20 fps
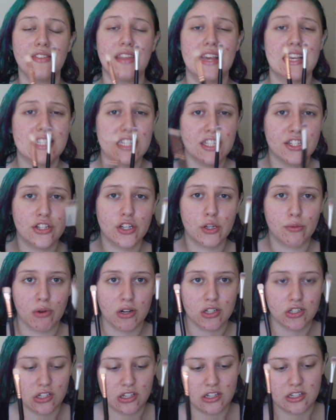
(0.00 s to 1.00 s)
These are two
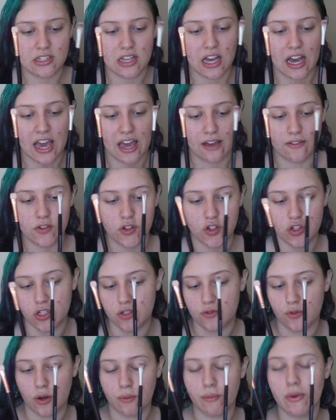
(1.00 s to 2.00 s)
brushes I have to
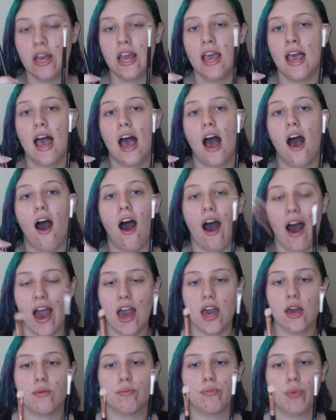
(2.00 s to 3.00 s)
choose from.
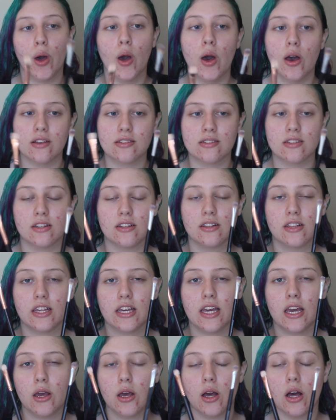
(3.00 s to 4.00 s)
I
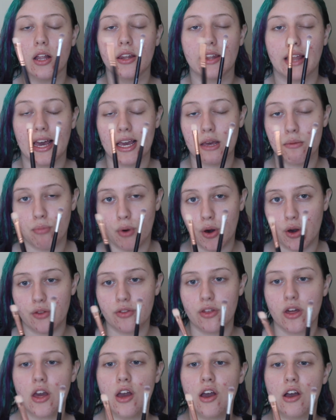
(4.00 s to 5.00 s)
personally like
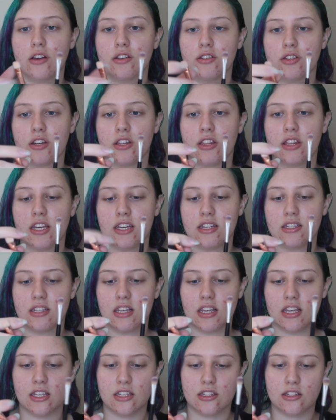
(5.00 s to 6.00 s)
both. So this
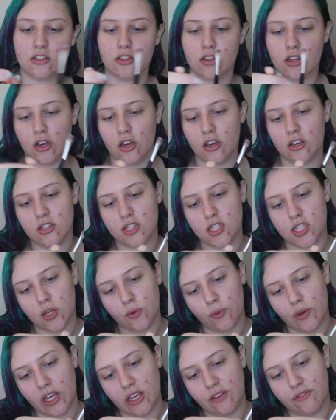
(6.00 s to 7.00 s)
is the
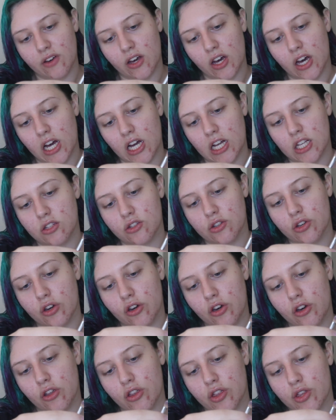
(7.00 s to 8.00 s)
Zoeva
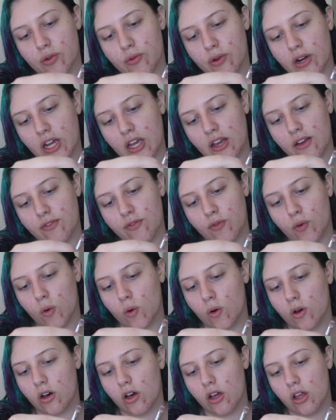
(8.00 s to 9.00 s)

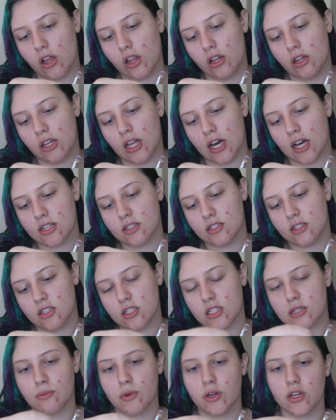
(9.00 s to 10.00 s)
234 Luxe
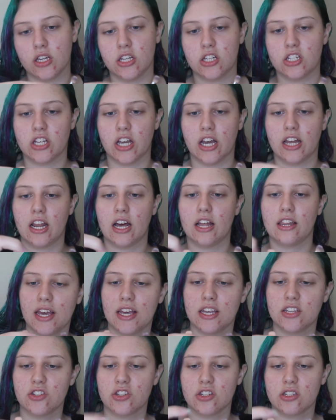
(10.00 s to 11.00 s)
Smoky Shader. It
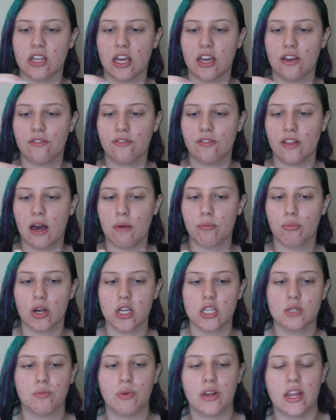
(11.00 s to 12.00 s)
is just a flat
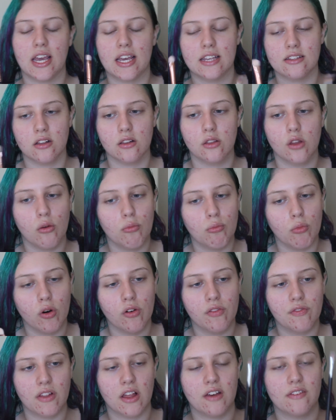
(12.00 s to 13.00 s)
brush, but it is a lot
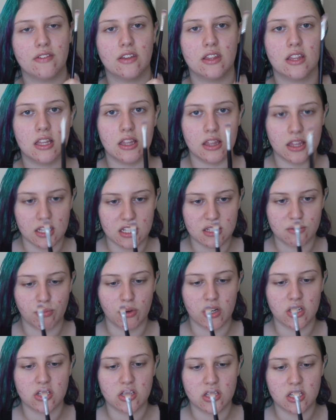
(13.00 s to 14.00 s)
more fluffy than this
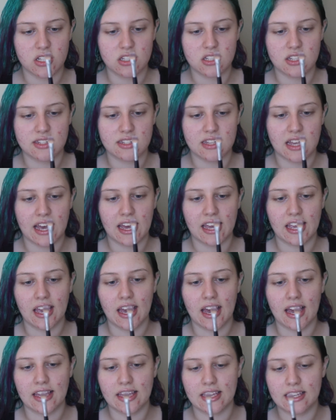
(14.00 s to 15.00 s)
brush. This is a
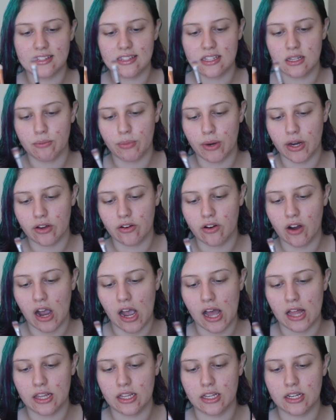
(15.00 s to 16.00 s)
Ayesa by
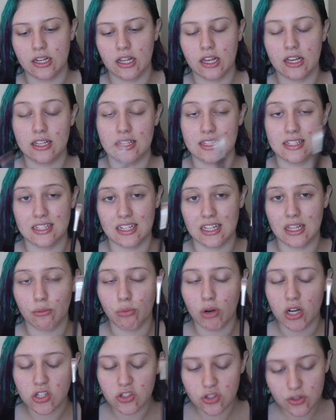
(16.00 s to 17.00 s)
Kryolan concealer
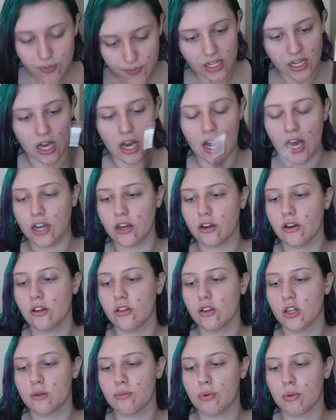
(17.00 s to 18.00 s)
brush. Now I know
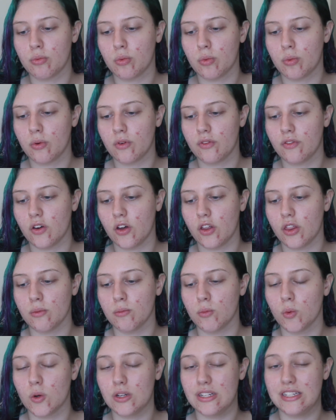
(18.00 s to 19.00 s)
a lot of people prefer the
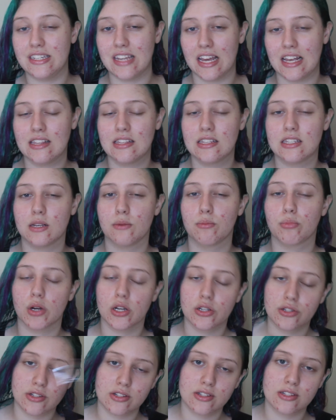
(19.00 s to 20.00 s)
more denser
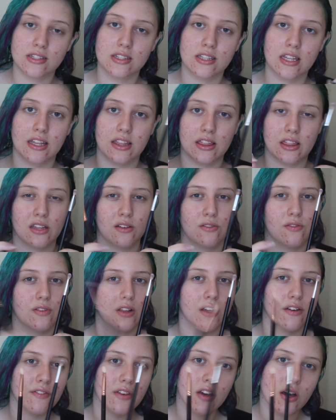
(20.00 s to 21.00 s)
brushes than the
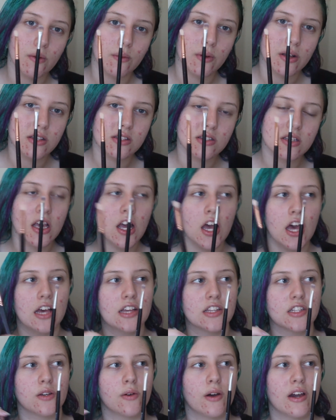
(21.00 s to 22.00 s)
fluffier ones,
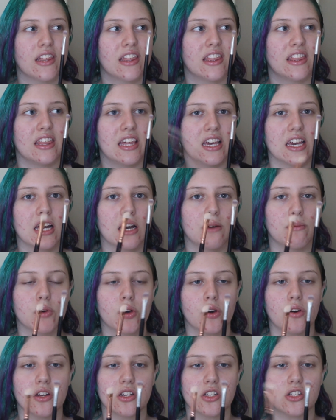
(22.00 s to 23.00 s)
so I think I'm
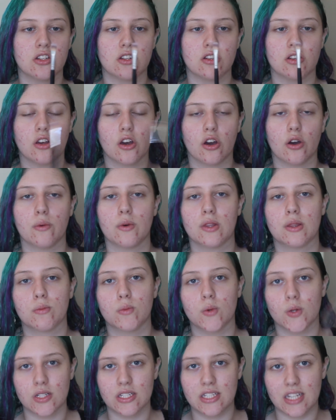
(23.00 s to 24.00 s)
going to go with the
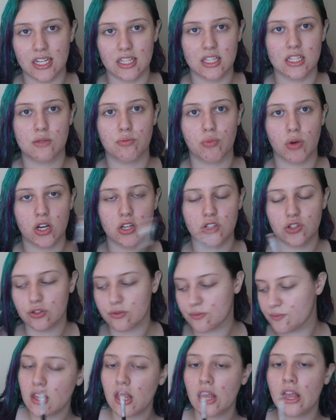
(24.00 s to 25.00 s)
more dense brush.